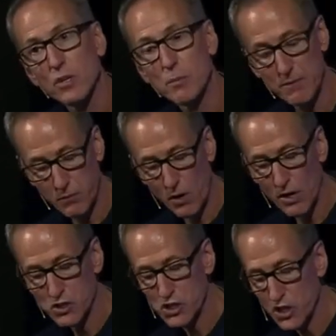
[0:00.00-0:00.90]
but for
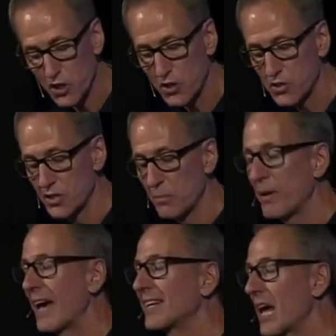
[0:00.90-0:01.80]
our church, the
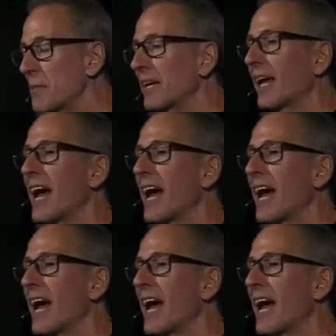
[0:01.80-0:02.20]
pandemic